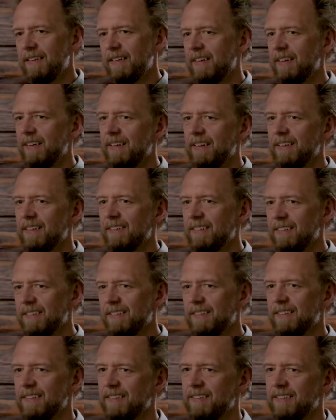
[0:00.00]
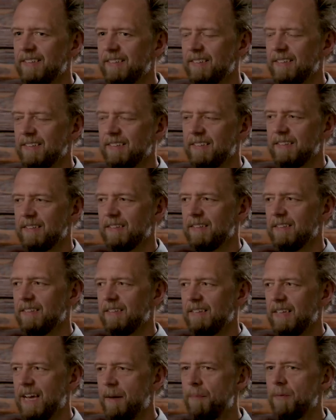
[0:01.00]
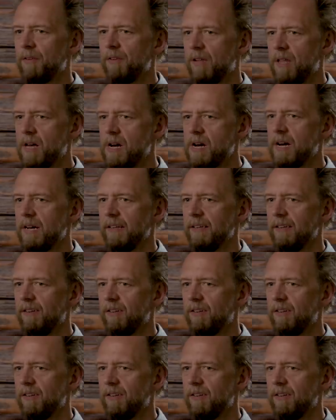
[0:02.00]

Yeah, it happens a lot.